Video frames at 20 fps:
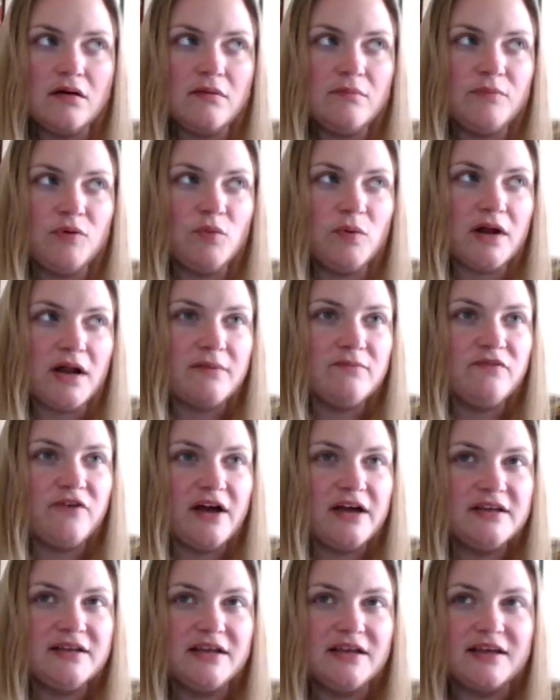But what I'm
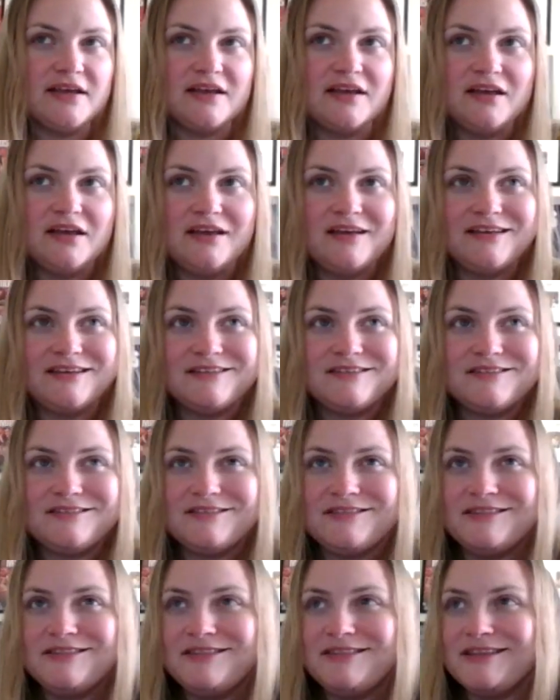finding is
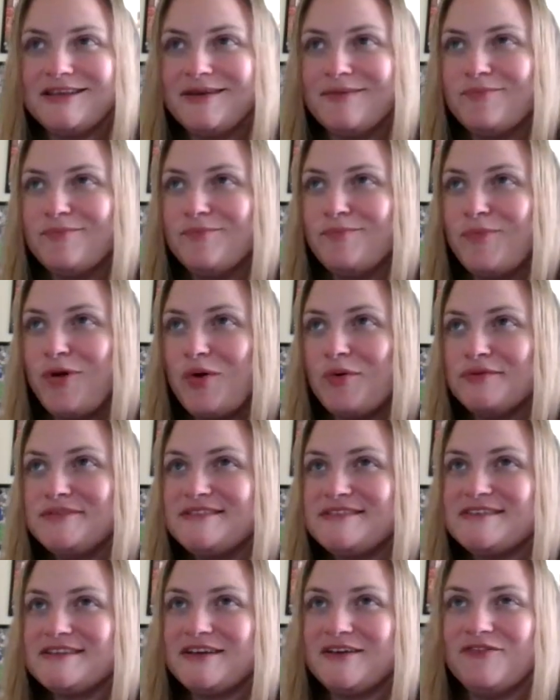the
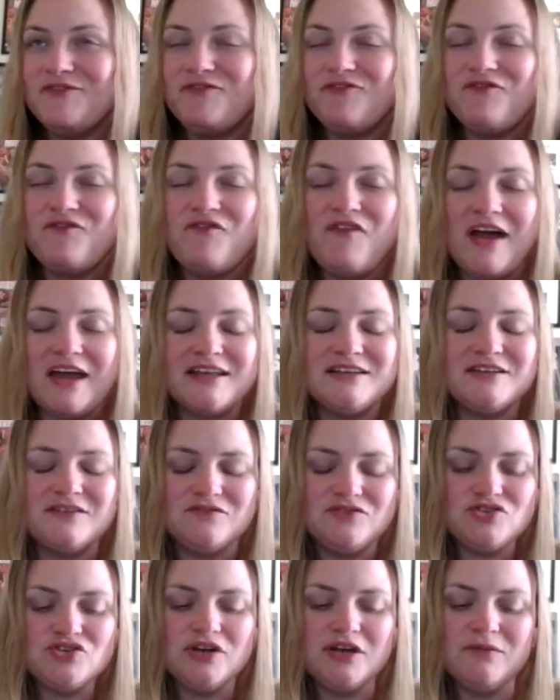most effective
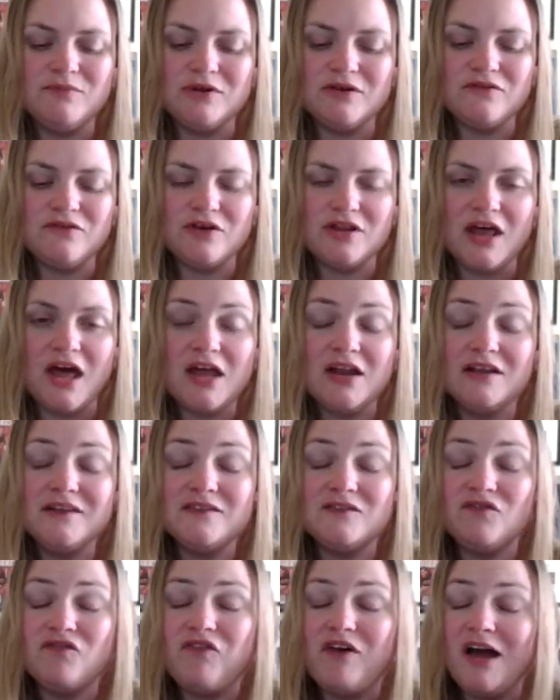treatment for that
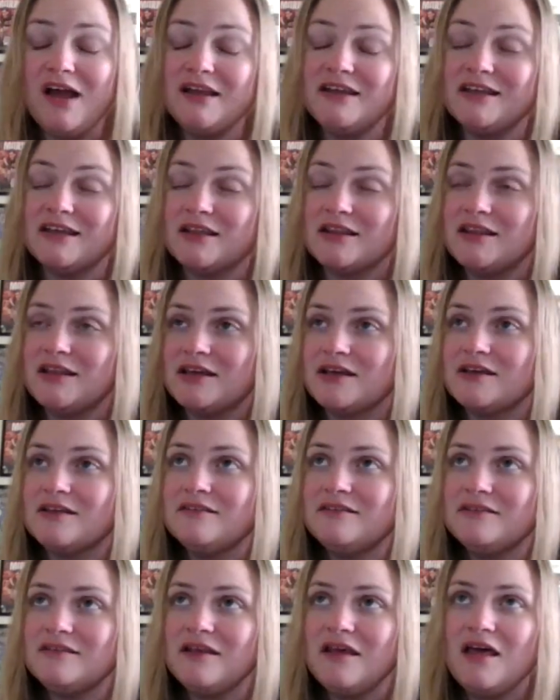is finding
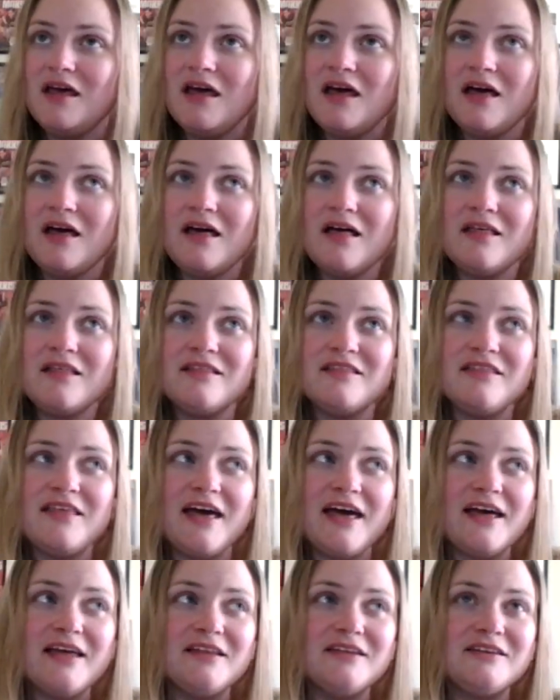things
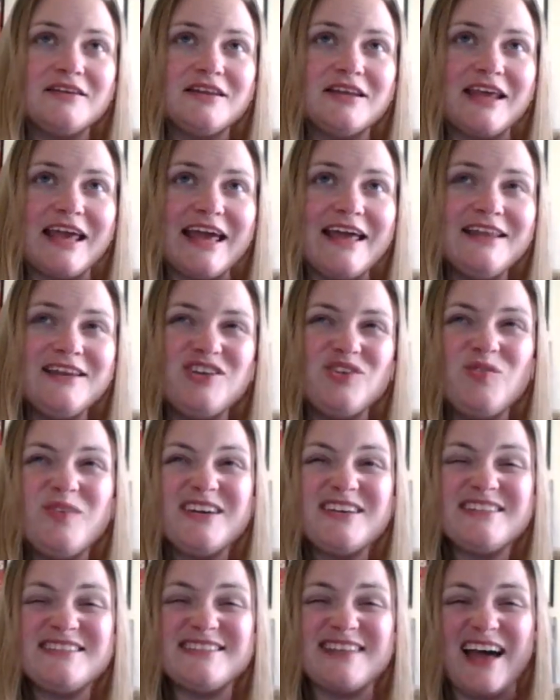that get you
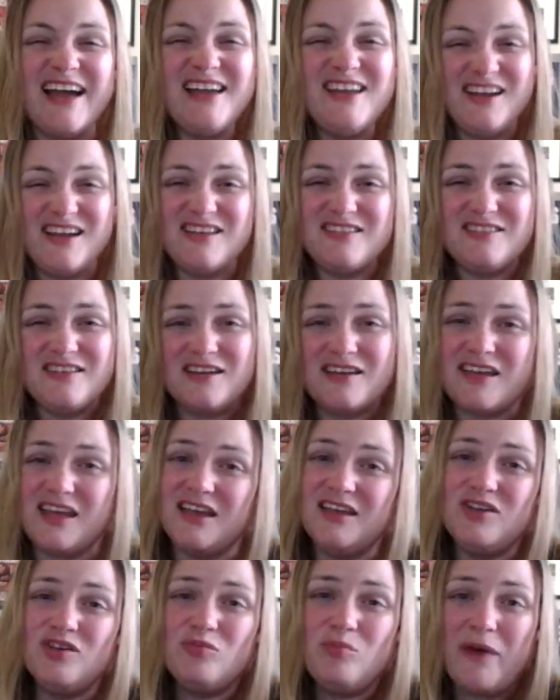excited, that
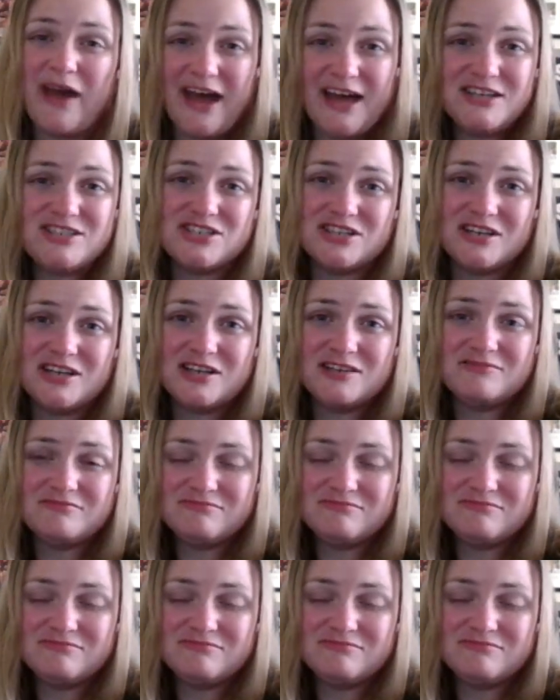get you passionate.